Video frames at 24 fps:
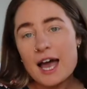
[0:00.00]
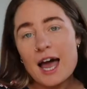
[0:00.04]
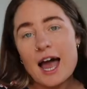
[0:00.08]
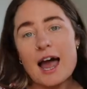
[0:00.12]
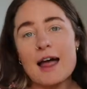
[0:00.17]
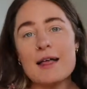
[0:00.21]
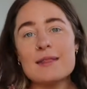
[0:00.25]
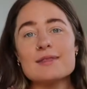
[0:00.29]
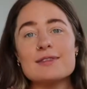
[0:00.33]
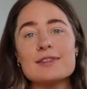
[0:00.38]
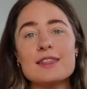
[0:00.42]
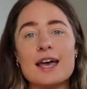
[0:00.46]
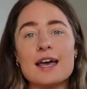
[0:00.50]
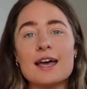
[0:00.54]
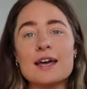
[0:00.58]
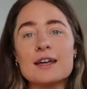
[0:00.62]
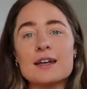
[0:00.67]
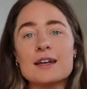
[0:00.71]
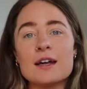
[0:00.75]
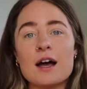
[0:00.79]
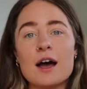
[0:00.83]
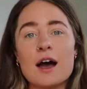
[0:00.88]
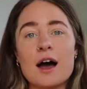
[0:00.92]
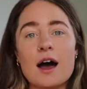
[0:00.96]
and
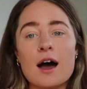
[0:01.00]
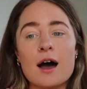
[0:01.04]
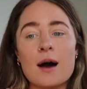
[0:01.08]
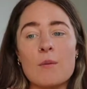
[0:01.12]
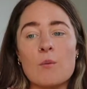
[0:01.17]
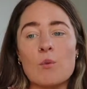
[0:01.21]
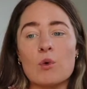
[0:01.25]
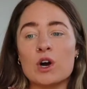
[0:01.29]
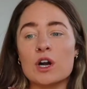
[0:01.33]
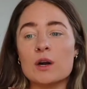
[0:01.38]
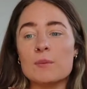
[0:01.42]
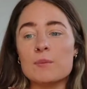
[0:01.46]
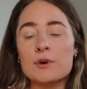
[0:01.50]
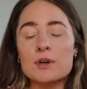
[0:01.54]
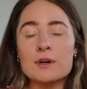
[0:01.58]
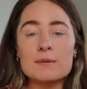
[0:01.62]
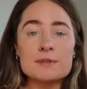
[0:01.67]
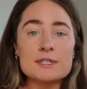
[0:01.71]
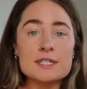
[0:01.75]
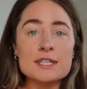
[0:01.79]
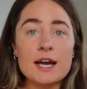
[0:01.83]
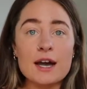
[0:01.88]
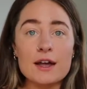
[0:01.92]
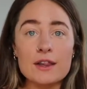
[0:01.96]
then um, we're gonna put them
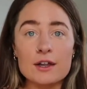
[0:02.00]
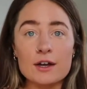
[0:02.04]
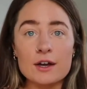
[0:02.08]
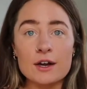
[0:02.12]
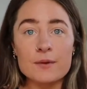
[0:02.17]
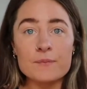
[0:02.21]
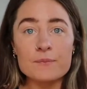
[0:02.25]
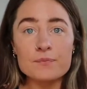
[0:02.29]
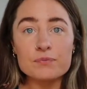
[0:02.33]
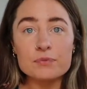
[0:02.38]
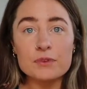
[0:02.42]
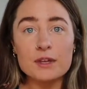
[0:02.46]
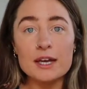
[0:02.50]
together